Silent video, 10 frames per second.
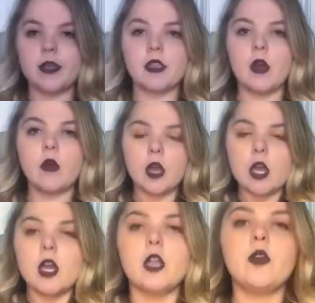pillow.
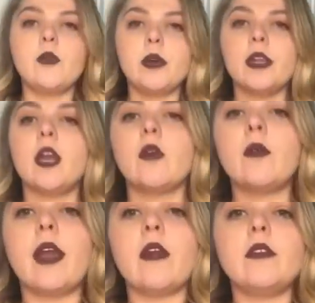You put it
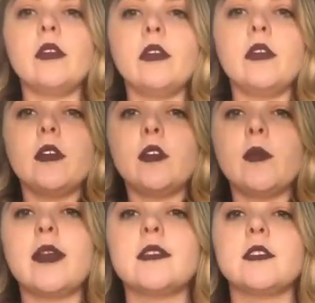around your
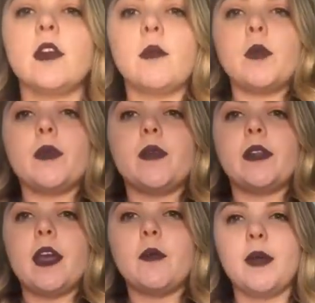waist. You know, I'm gonna pull
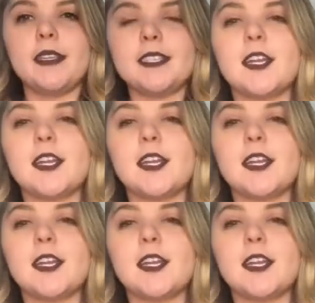it up, but it's